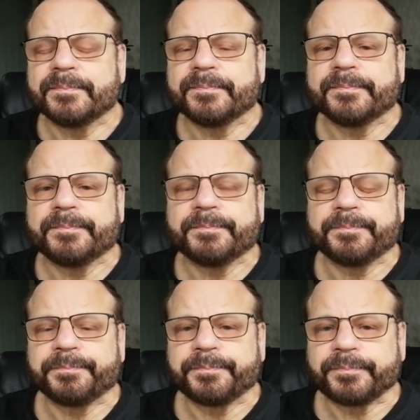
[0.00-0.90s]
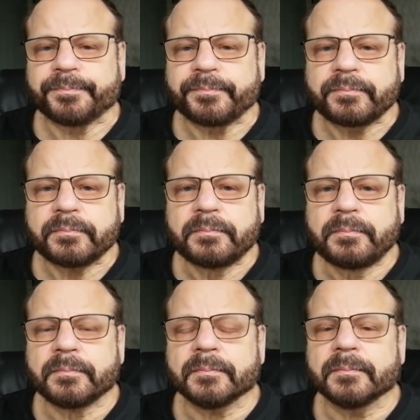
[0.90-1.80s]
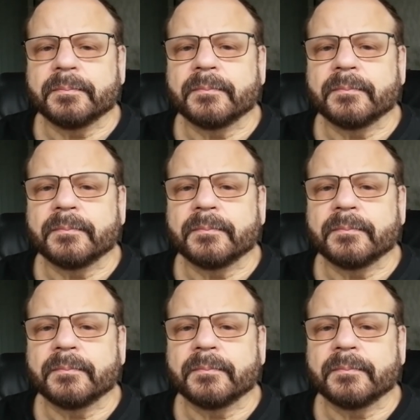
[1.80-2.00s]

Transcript: (silence)